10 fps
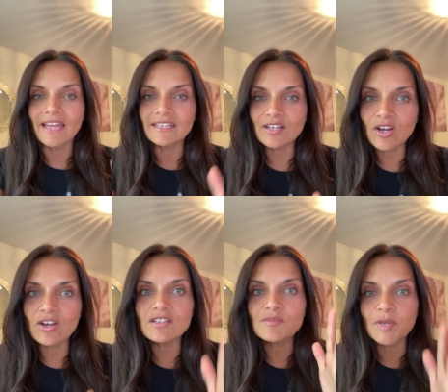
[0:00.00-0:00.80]
And it
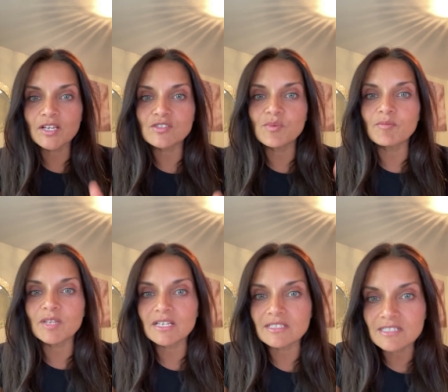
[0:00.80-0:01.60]
occurs because we've
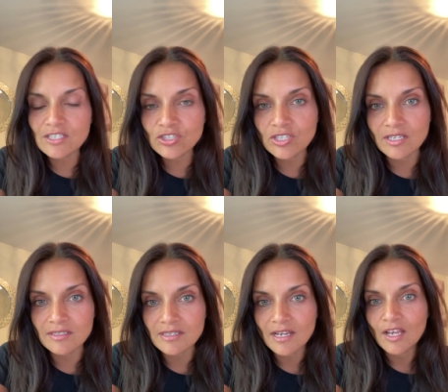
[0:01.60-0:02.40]
been
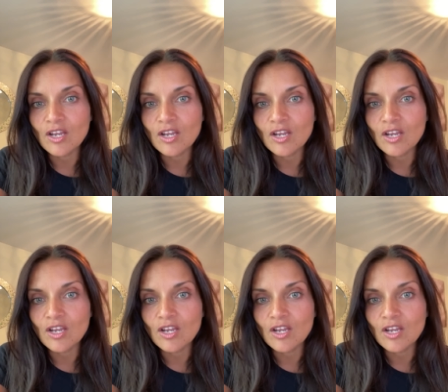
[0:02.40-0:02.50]
conditioned